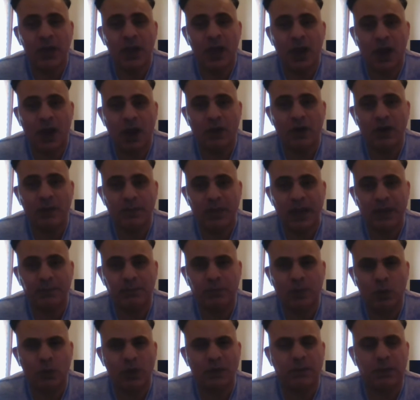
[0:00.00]
I
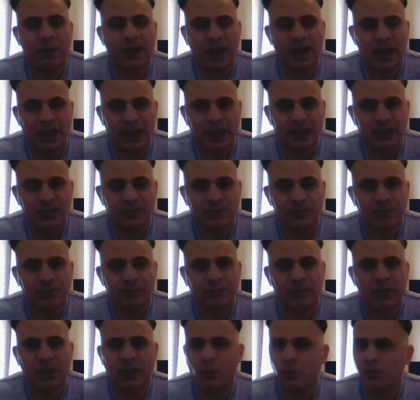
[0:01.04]
remember we played,
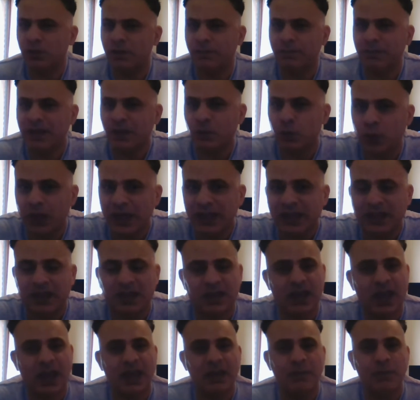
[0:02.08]
it was a midweek
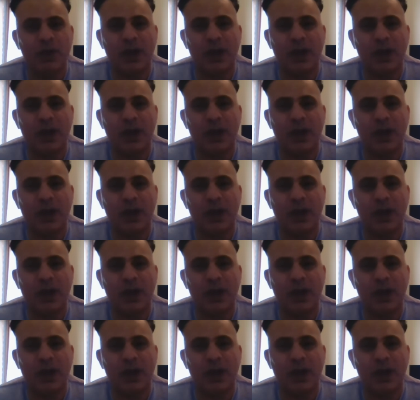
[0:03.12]
game.